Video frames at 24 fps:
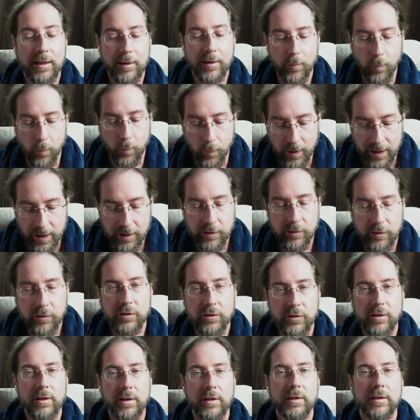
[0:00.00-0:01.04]
when you
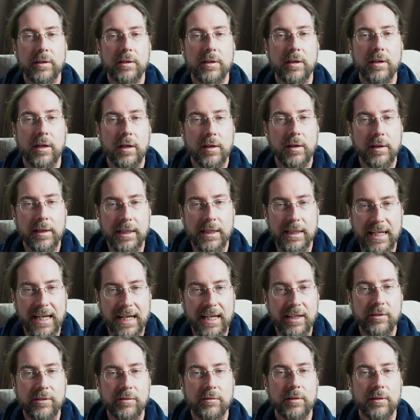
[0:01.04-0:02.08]
start the car, it
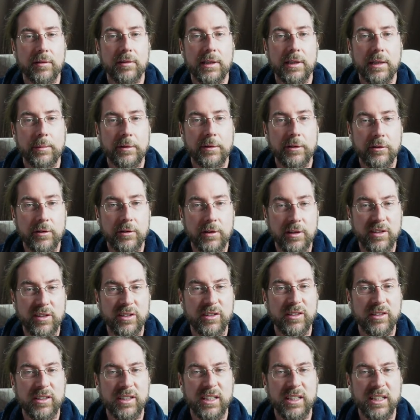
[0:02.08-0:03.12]
has to establish a
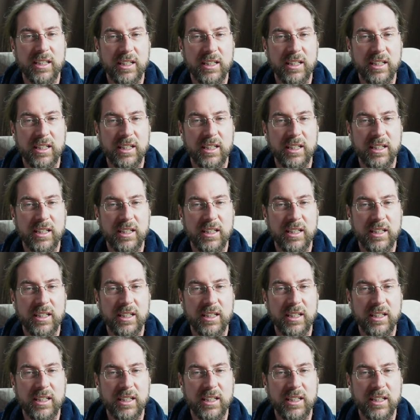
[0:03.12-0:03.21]
good